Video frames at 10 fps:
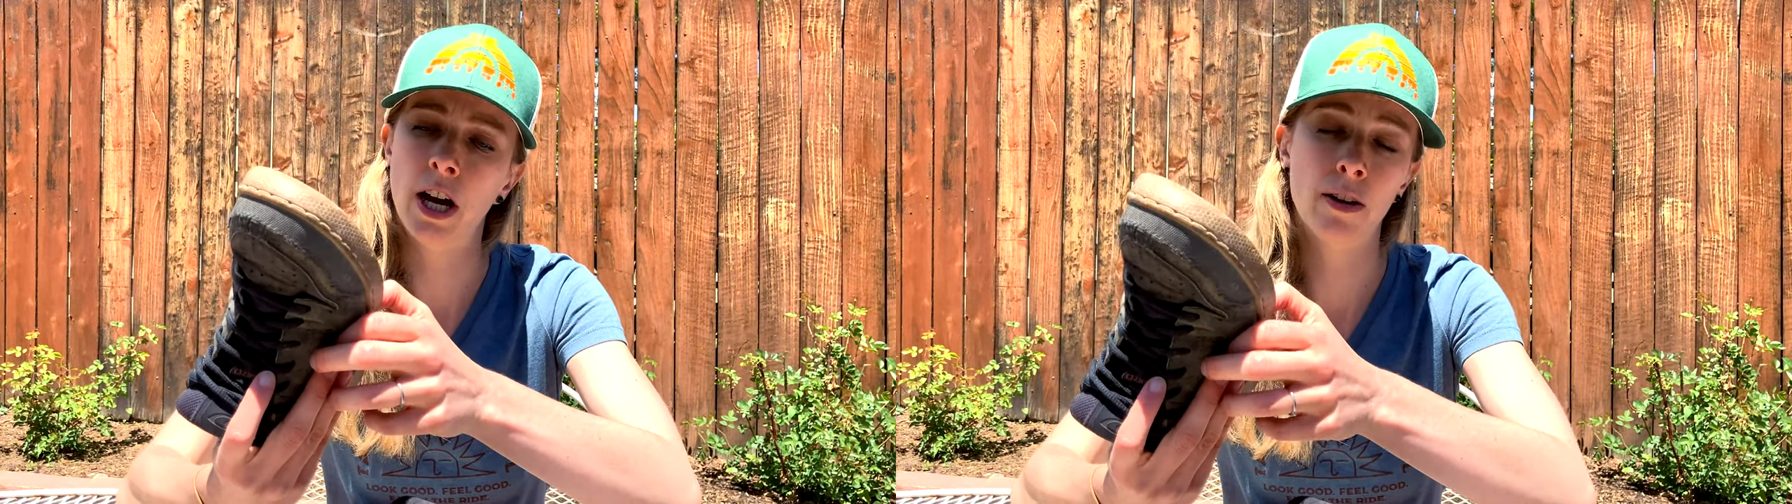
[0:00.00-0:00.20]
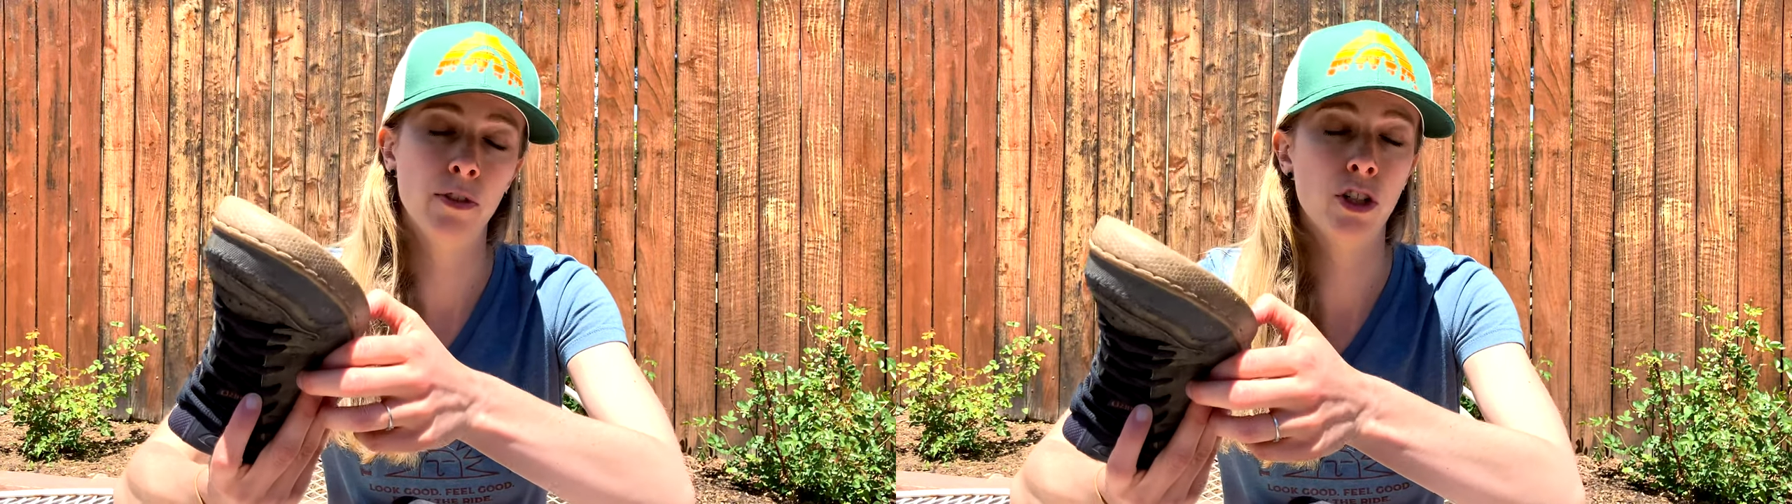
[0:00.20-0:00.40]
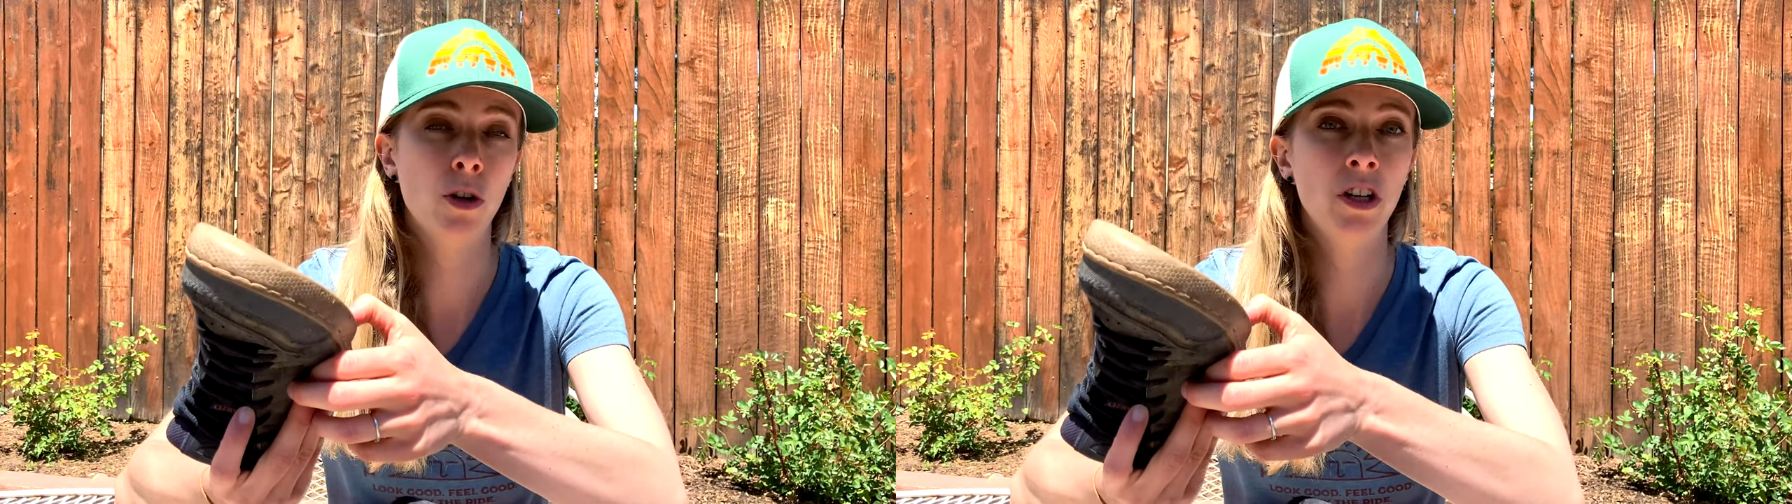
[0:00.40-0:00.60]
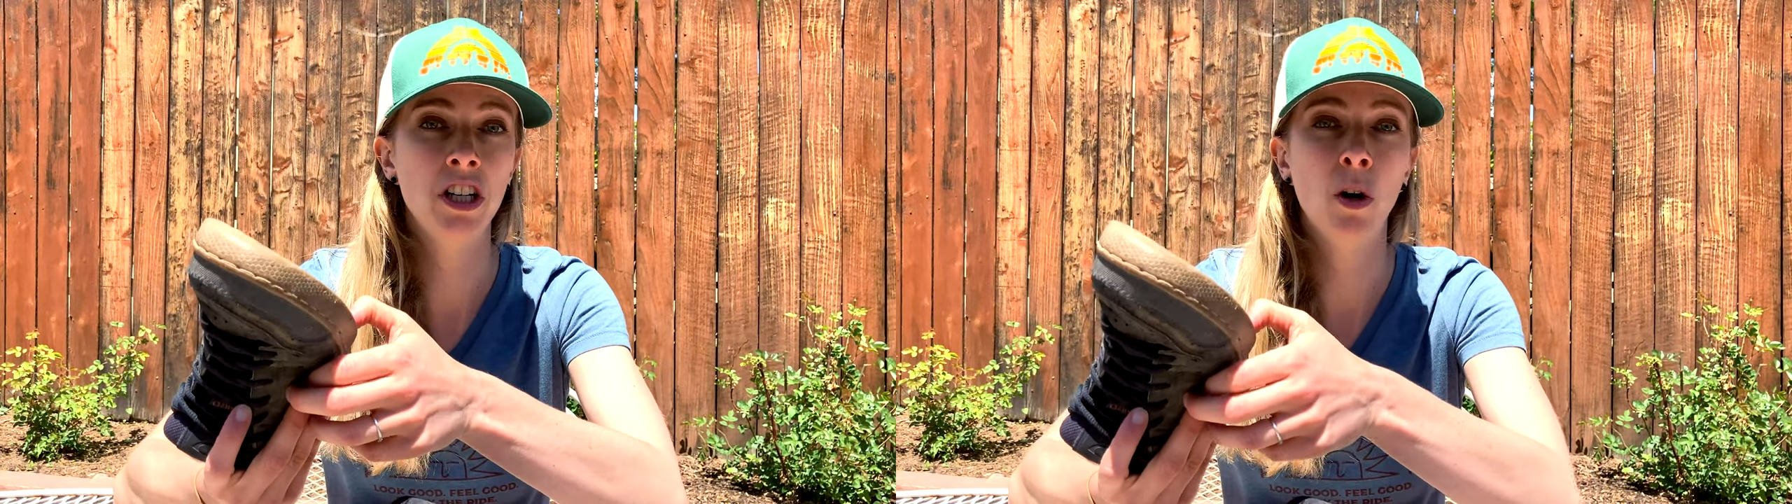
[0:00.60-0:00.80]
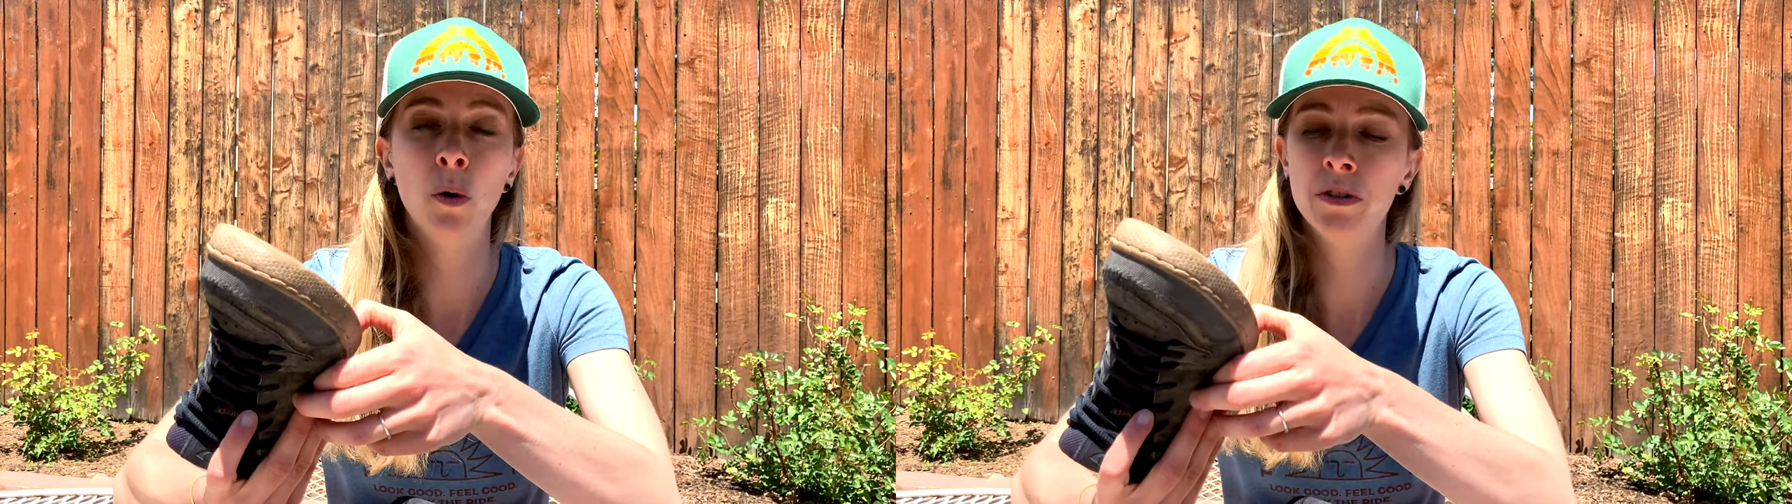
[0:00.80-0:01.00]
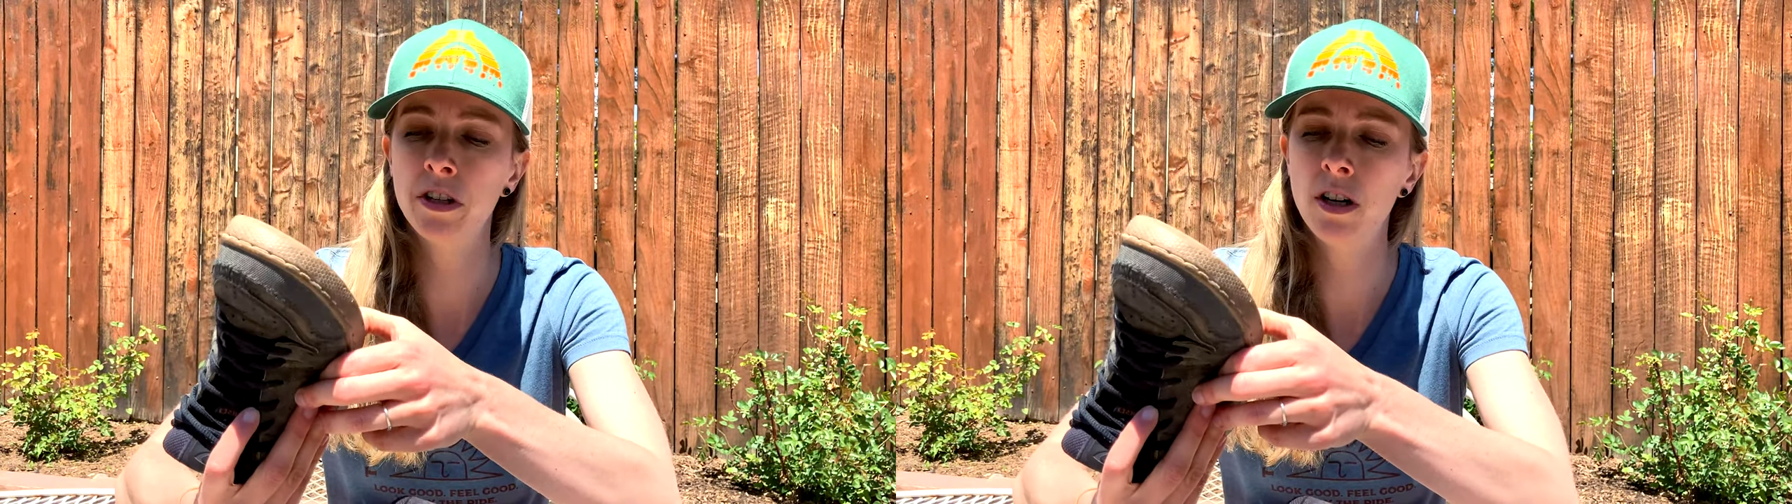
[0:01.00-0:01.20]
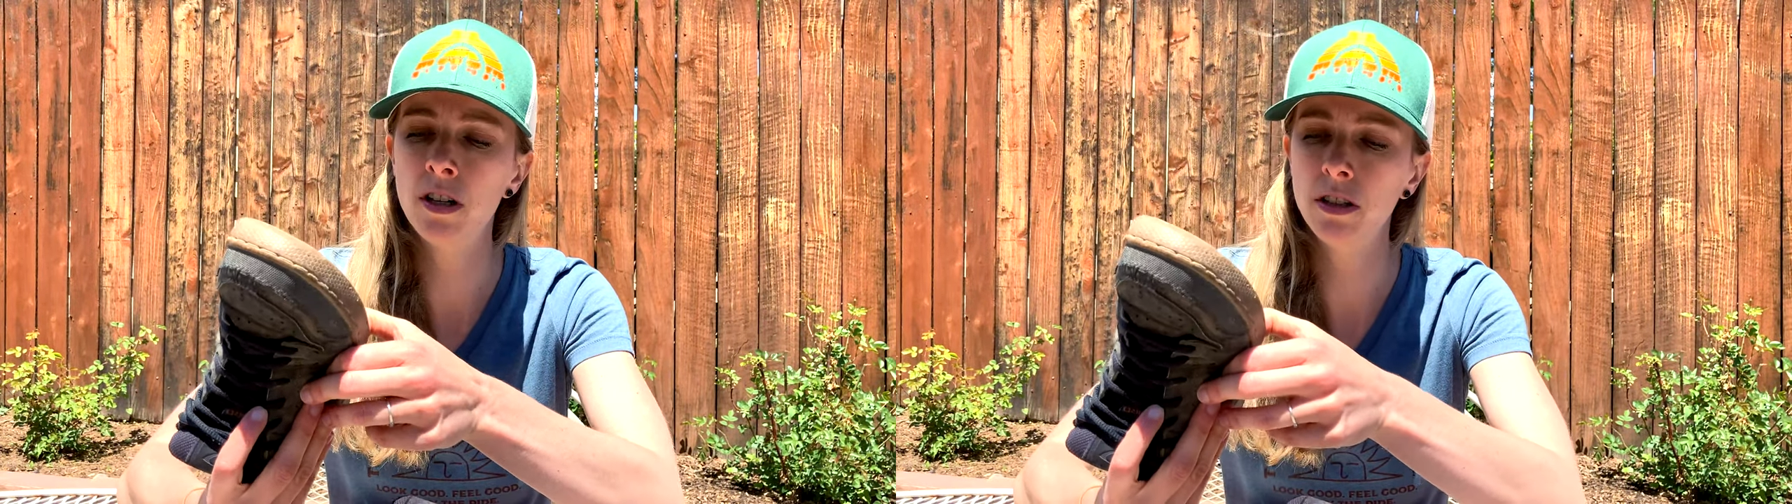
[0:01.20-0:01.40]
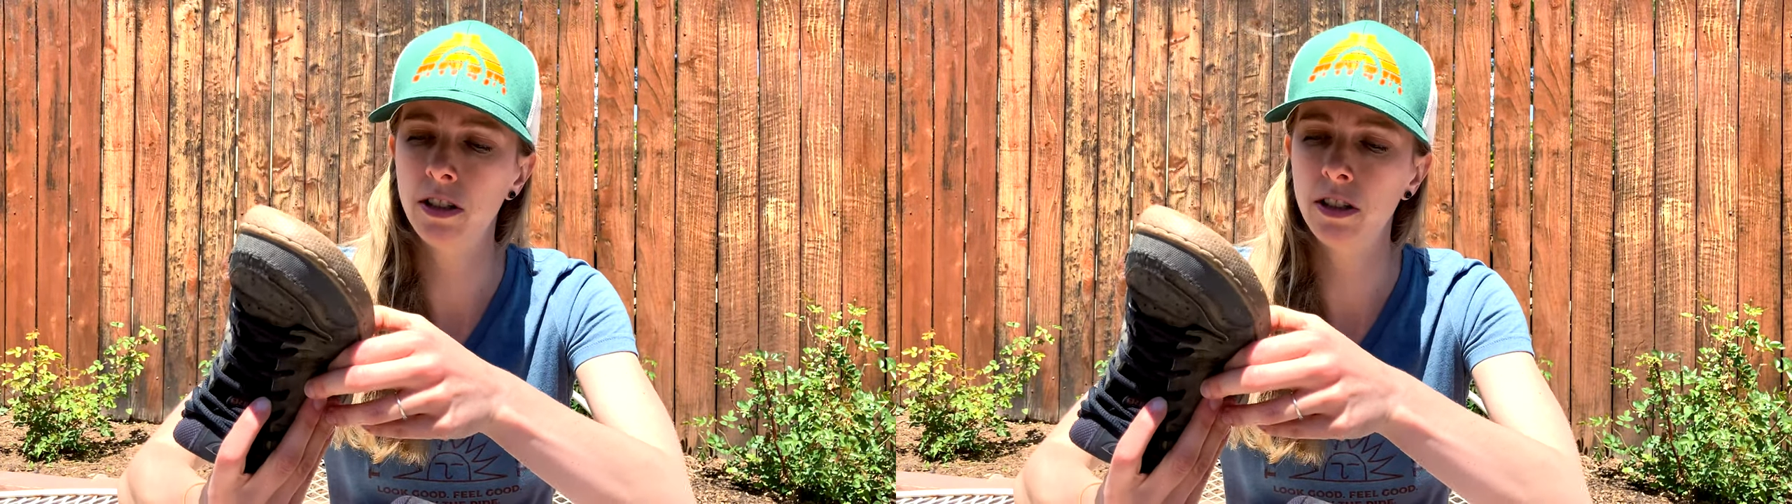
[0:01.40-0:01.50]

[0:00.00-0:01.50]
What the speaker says: haven't shown any holes at all.